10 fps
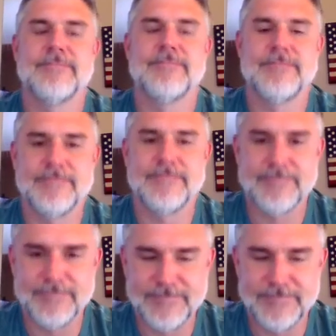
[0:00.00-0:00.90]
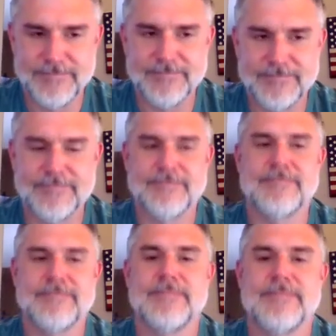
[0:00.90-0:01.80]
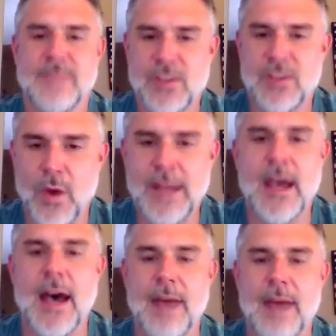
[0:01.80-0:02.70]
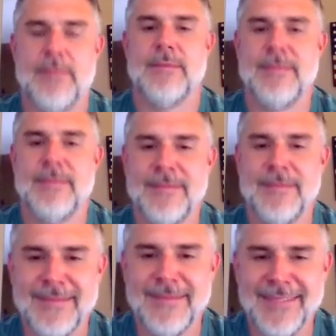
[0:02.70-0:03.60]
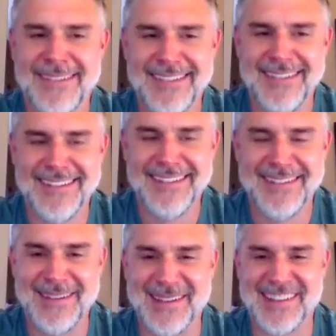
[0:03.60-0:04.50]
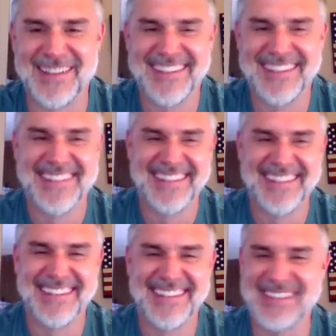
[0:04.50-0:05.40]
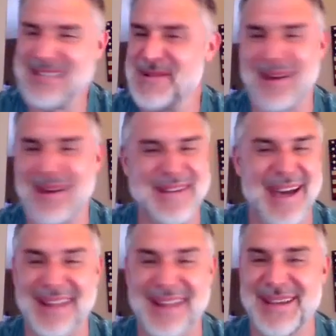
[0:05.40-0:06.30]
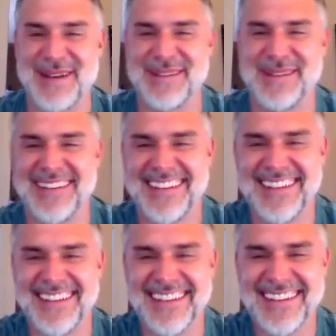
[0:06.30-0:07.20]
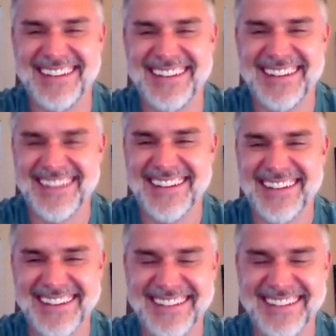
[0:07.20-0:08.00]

No words are spoken by the person on screen.